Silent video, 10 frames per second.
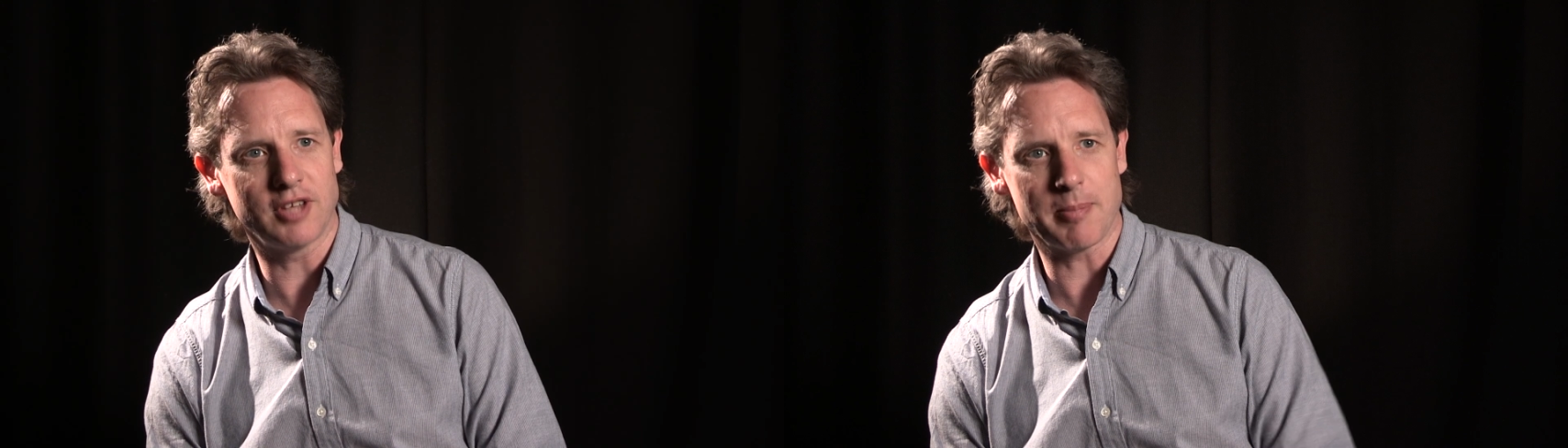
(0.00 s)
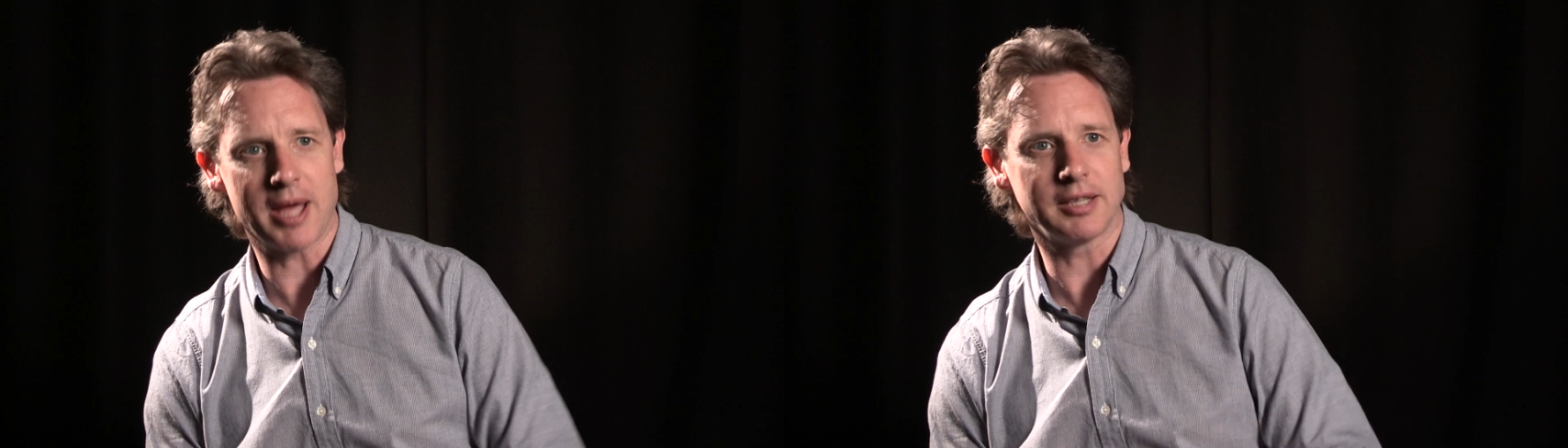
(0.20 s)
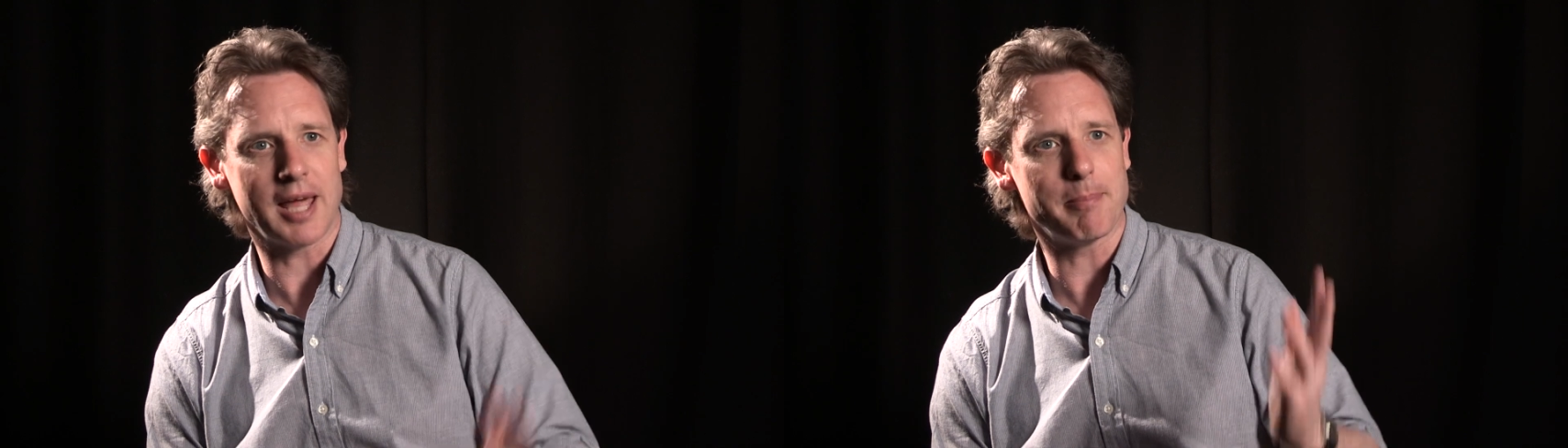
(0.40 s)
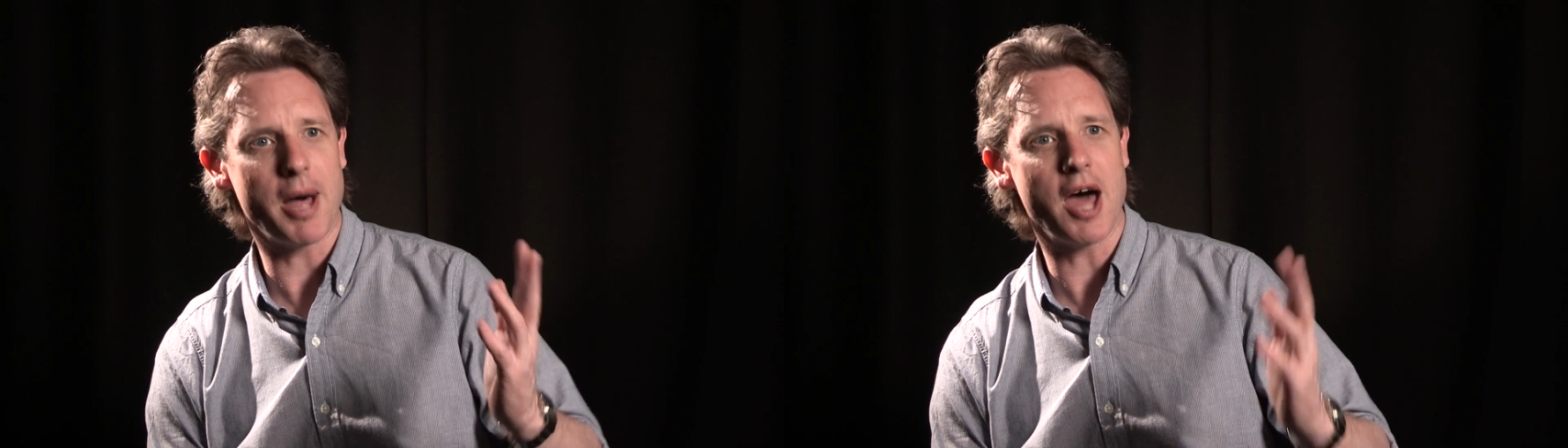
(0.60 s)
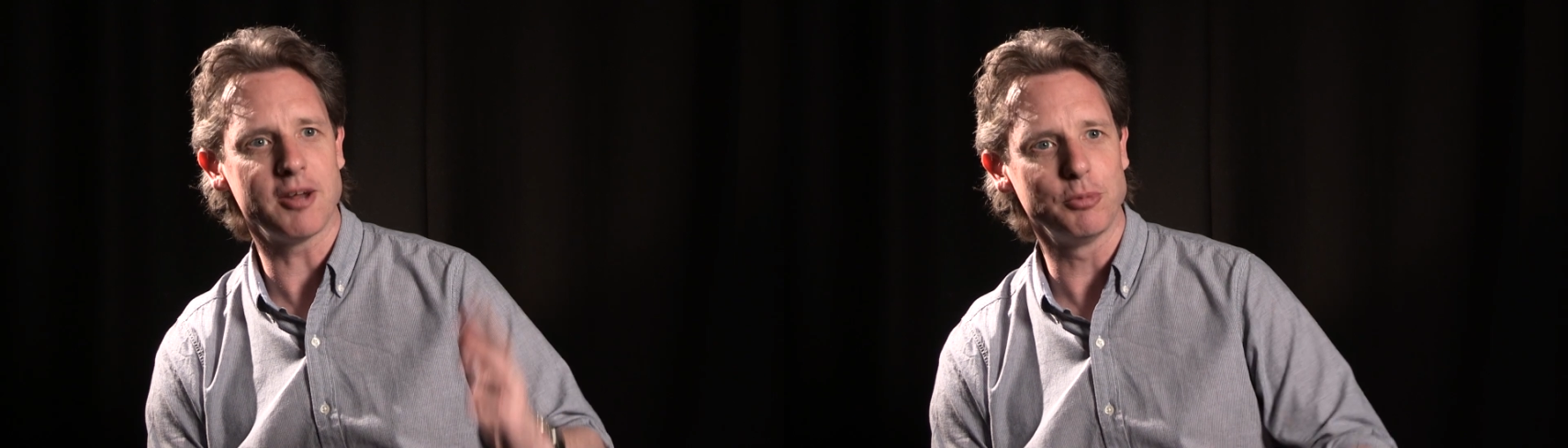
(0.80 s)
They made
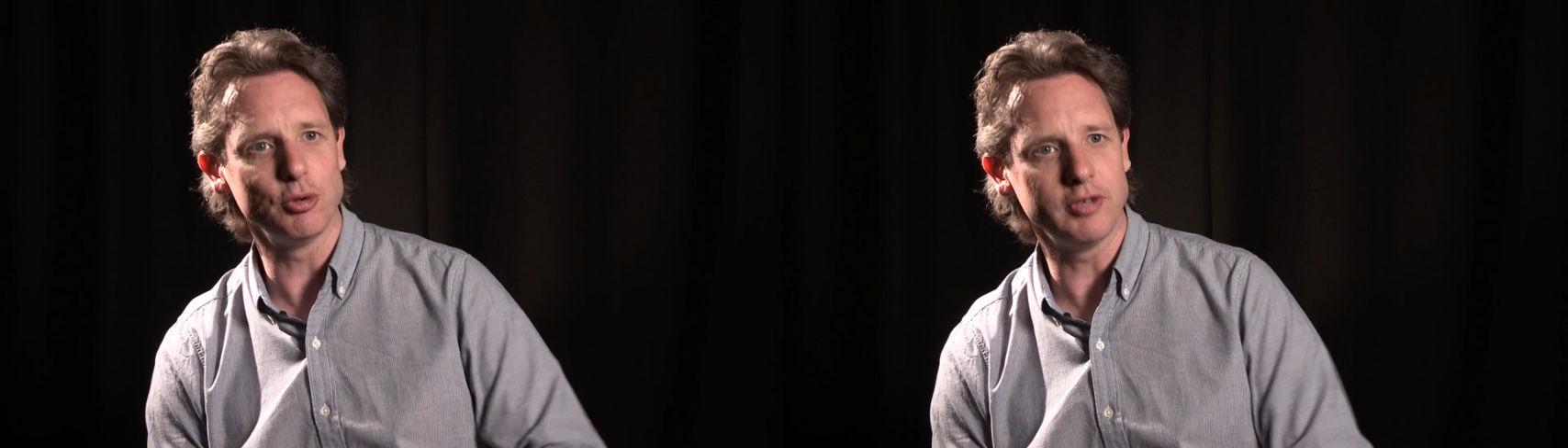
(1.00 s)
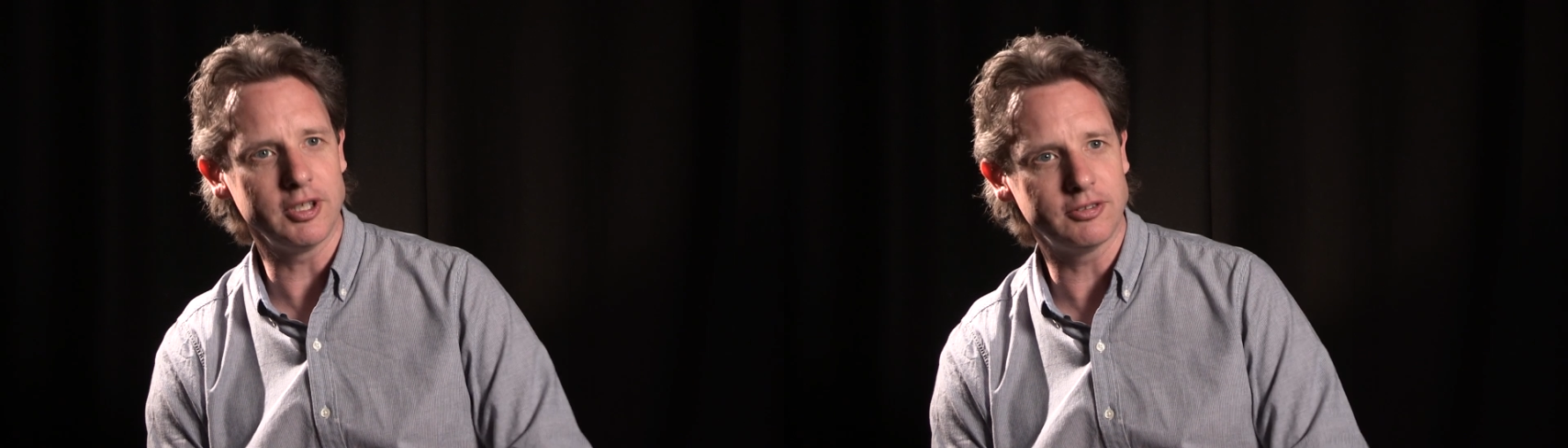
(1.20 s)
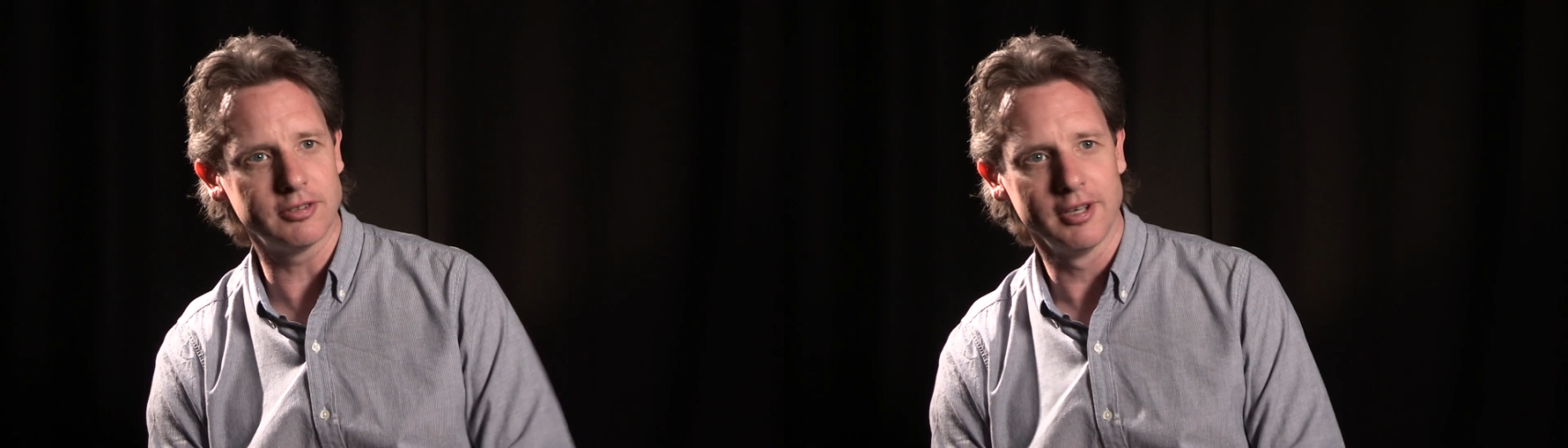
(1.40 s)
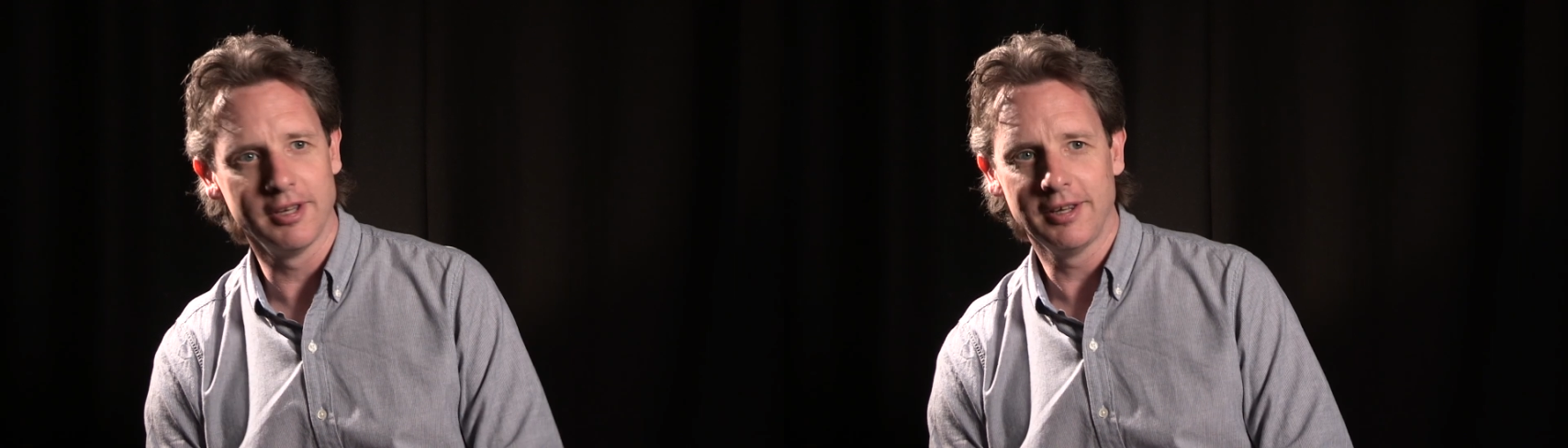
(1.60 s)
Lambada movies.